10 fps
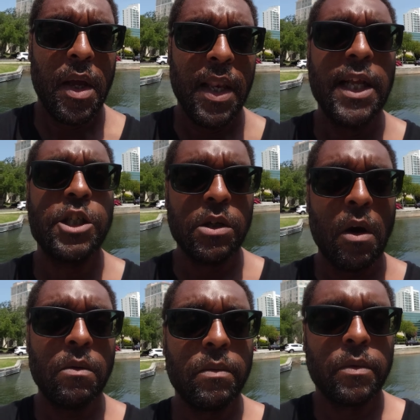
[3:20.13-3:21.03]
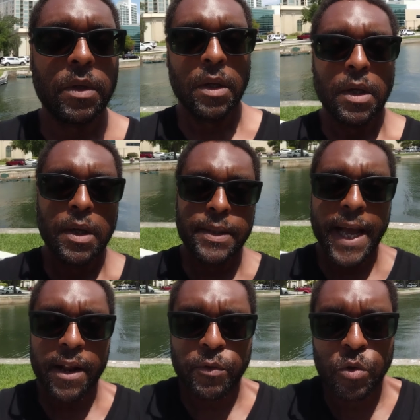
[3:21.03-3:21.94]
and let you know
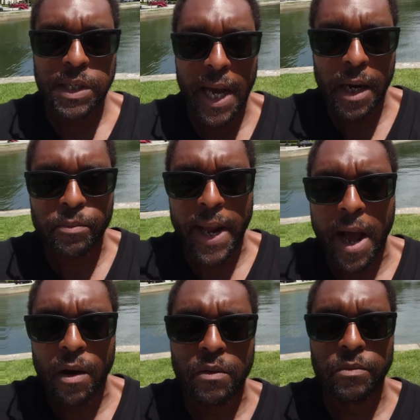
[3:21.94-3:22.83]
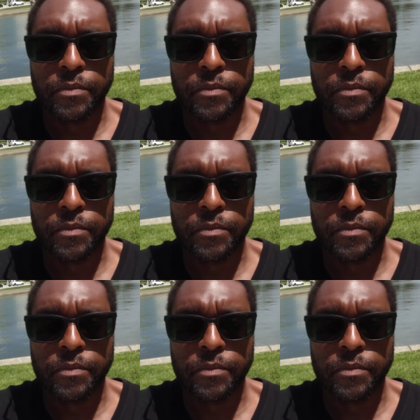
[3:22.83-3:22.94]
that if you sign up now,